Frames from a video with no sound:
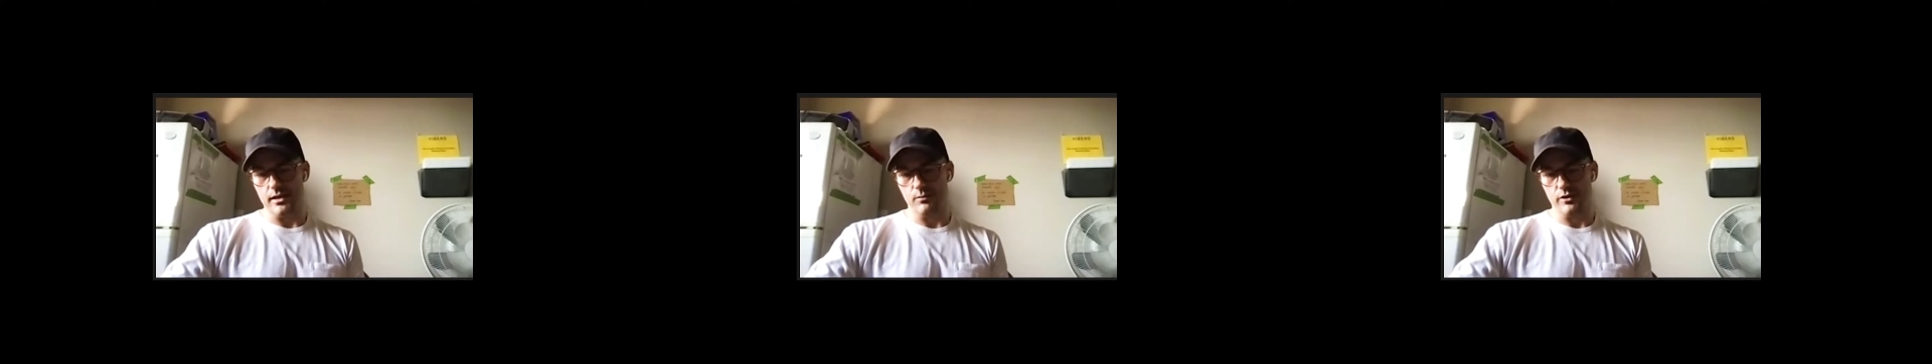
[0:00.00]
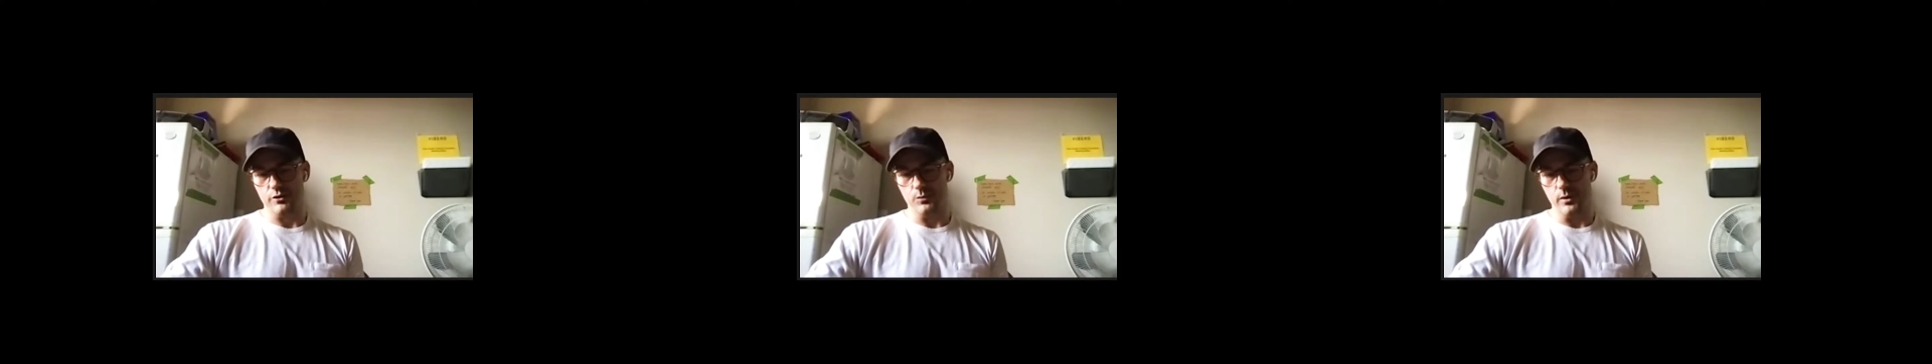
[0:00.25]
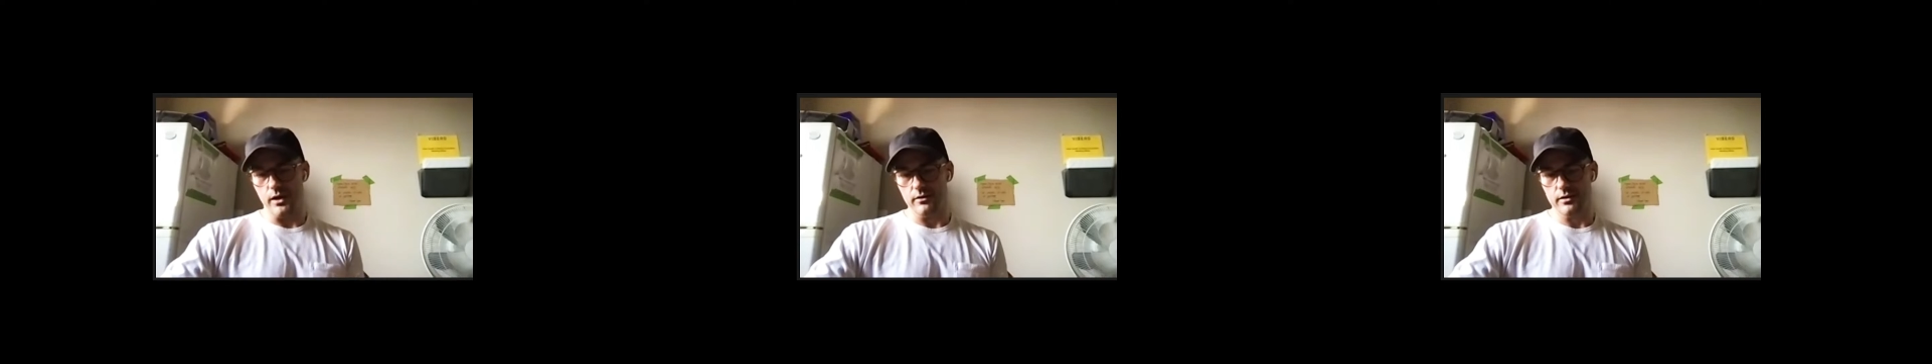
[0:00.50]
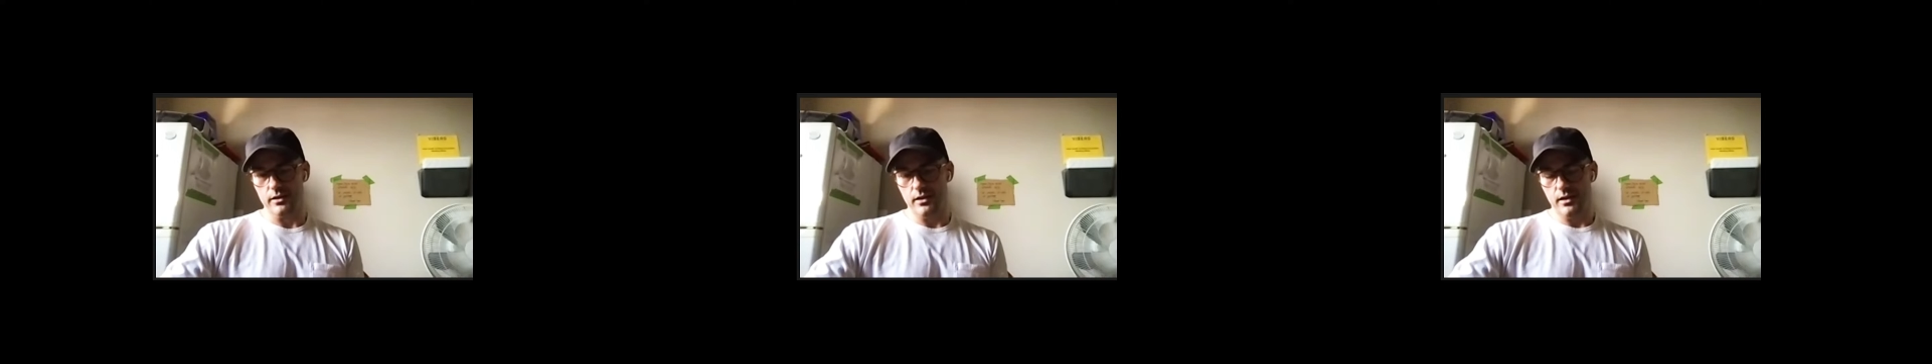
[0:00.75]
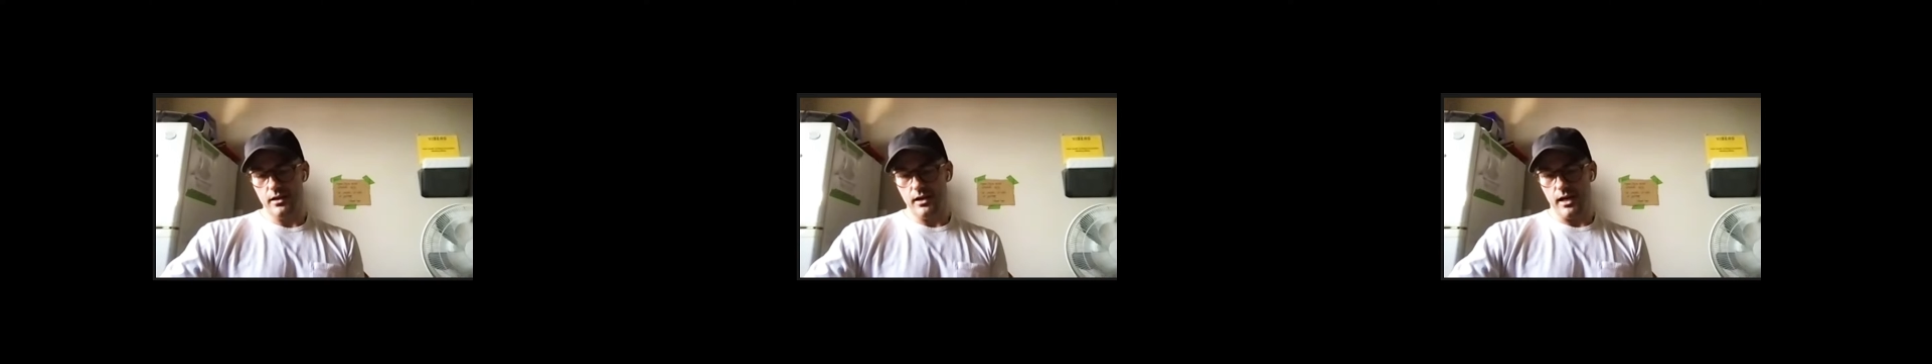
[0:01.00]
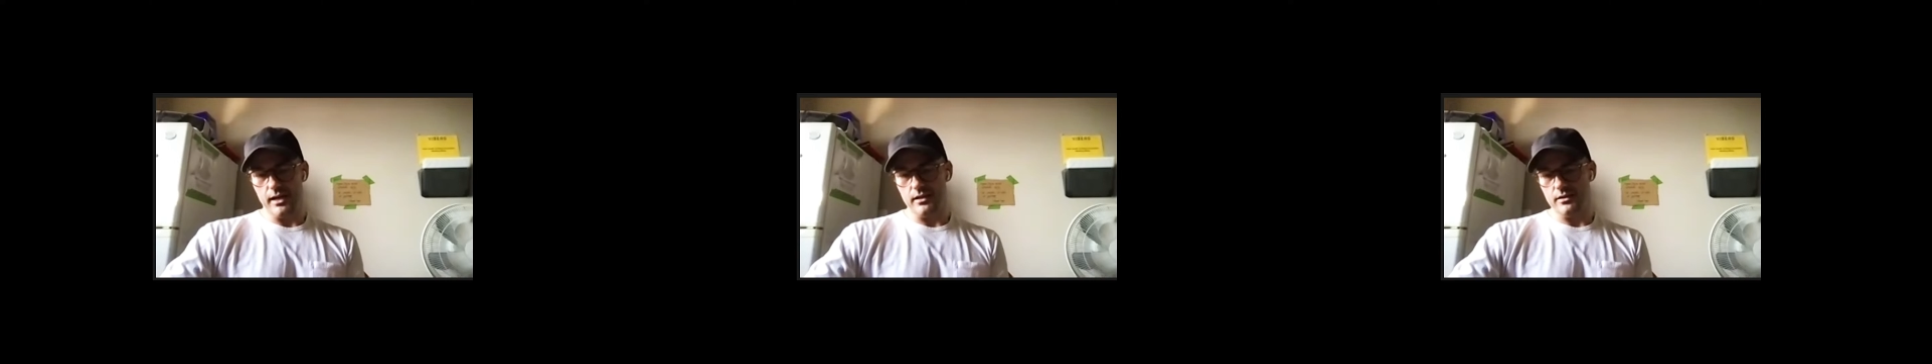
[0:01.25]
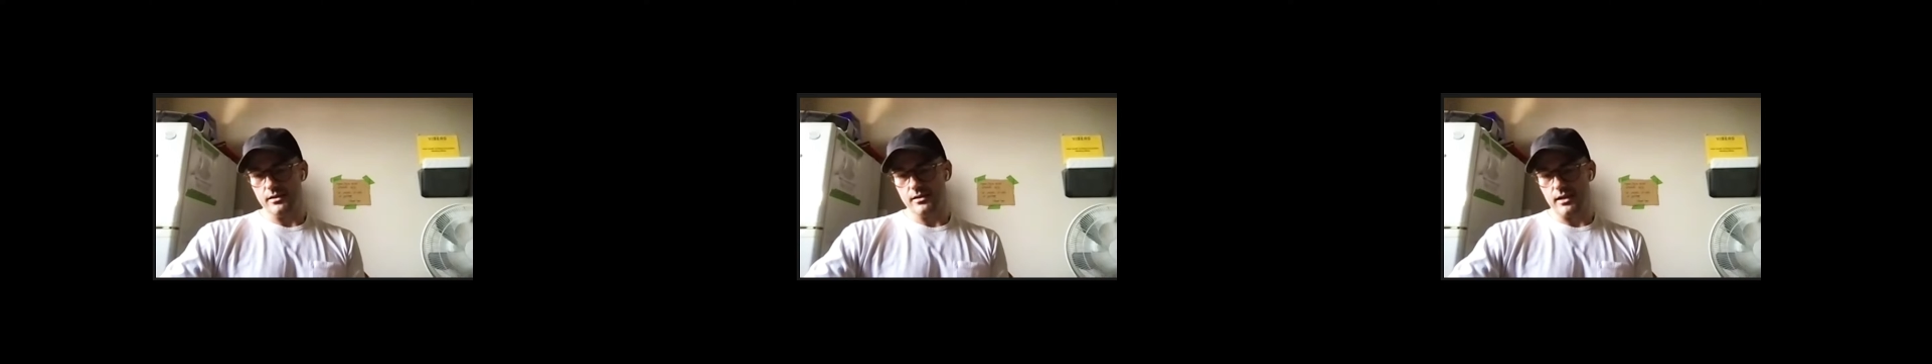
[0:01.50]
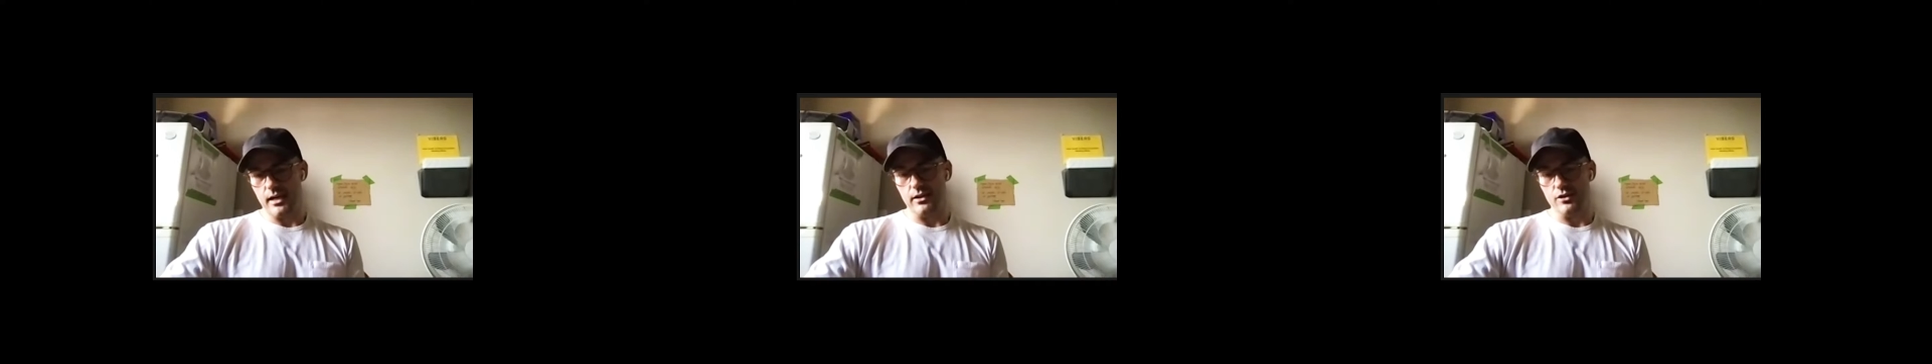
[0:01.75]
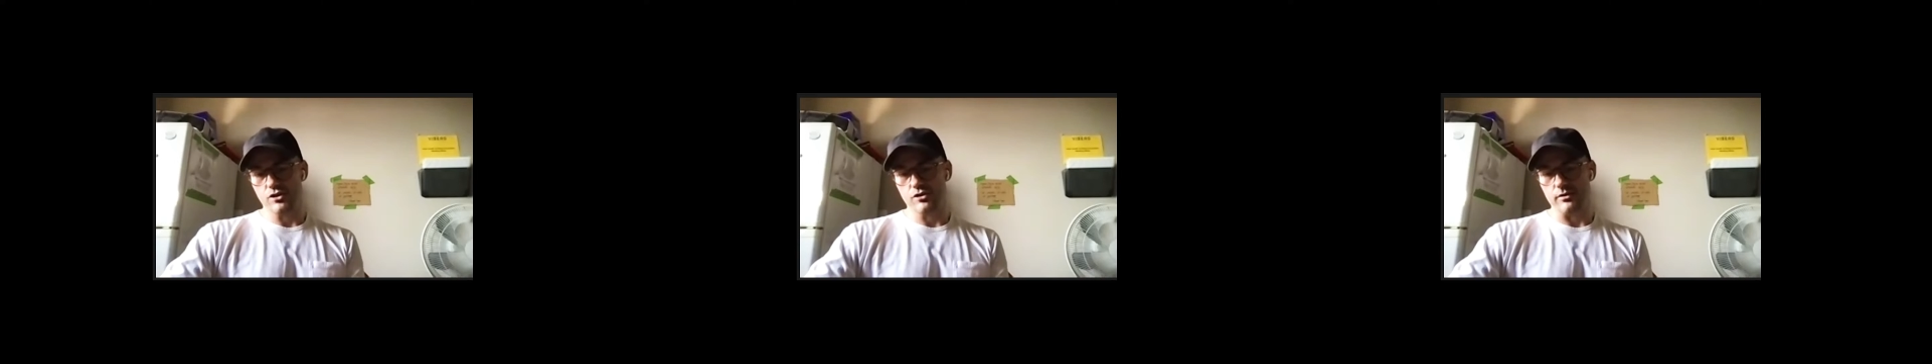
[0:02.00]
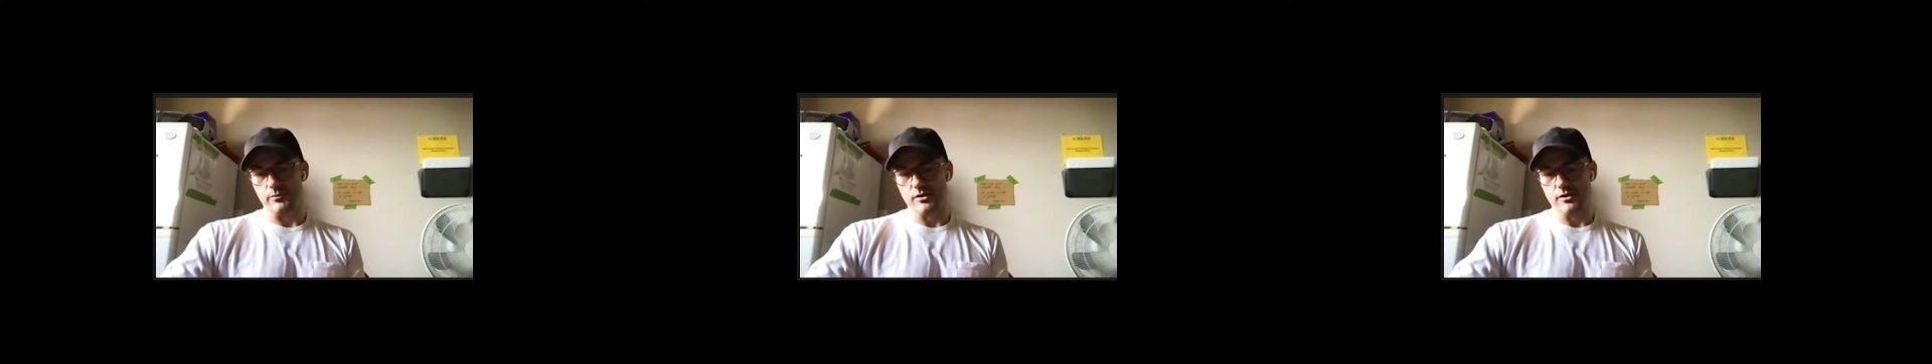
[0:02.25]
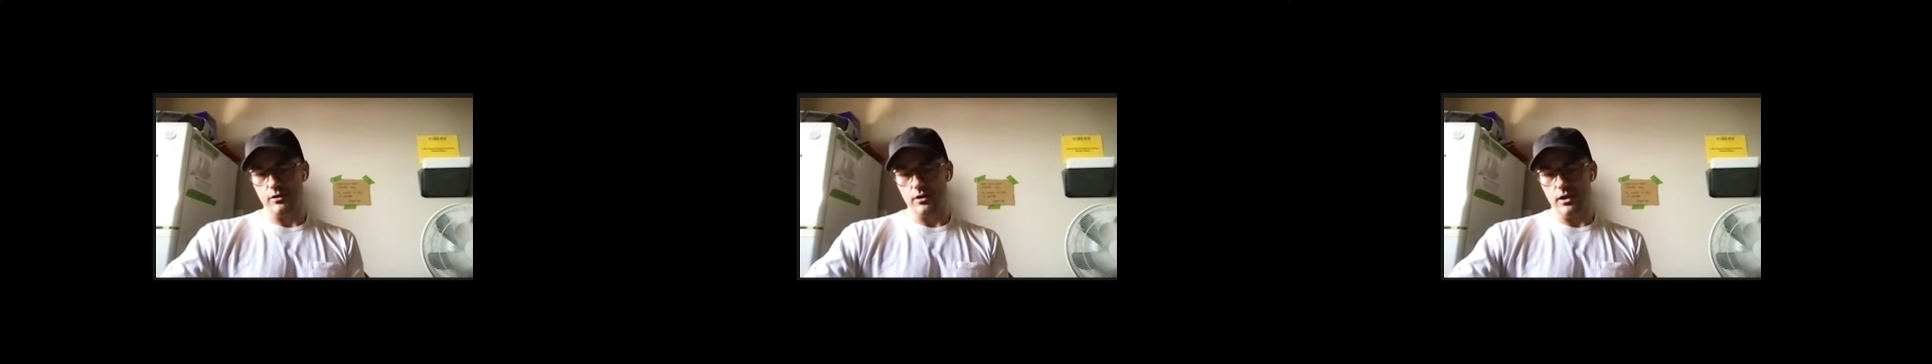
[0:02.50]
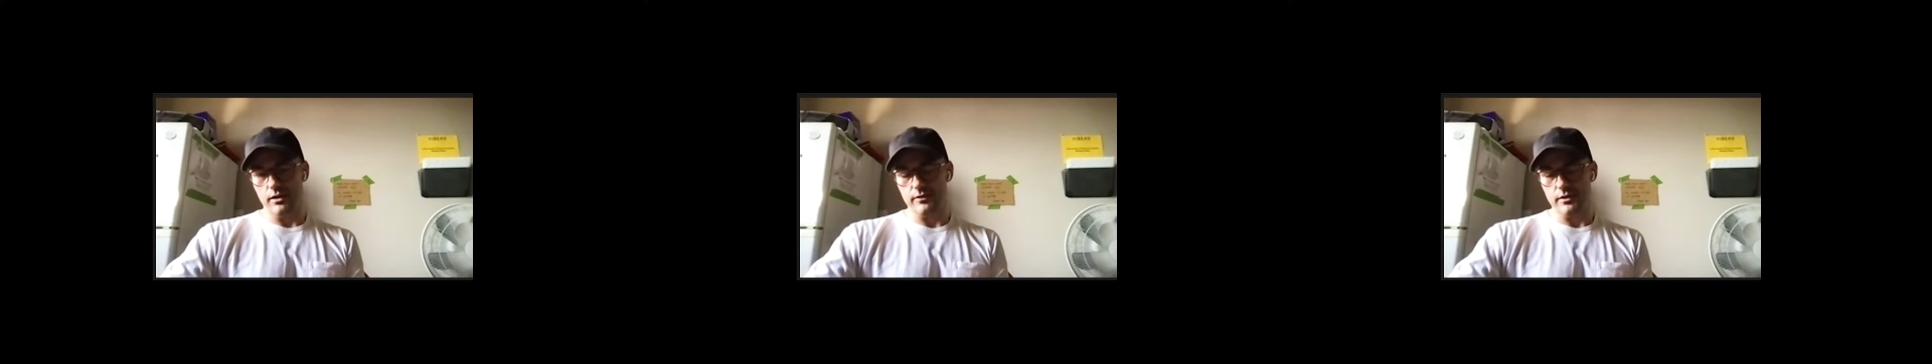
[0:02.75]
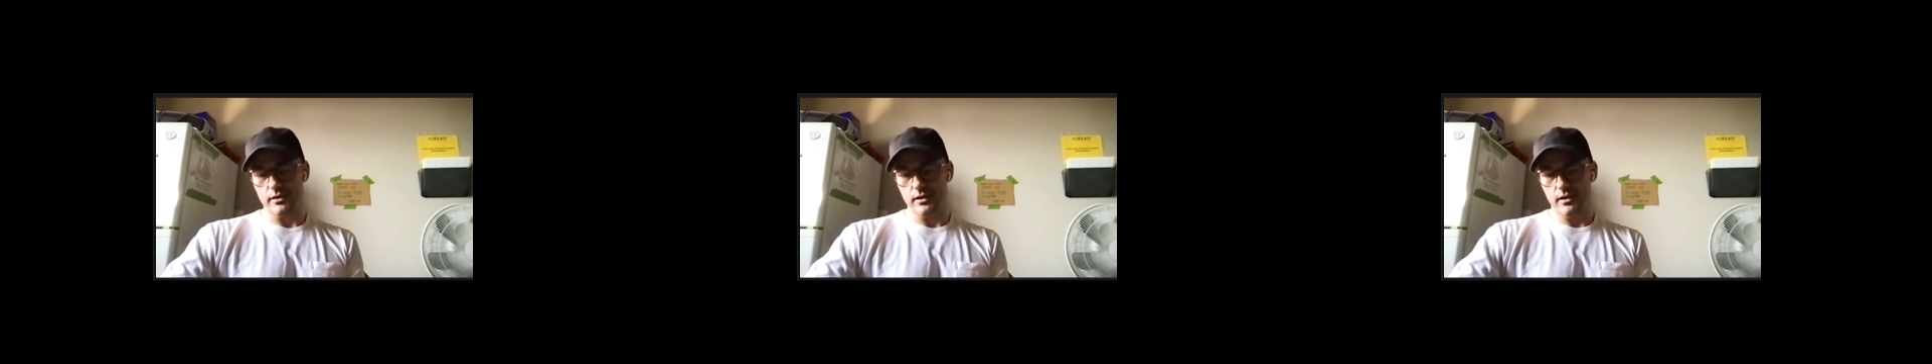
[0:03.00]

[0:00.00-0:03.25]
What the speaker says: With a welt, I can strip the sole off it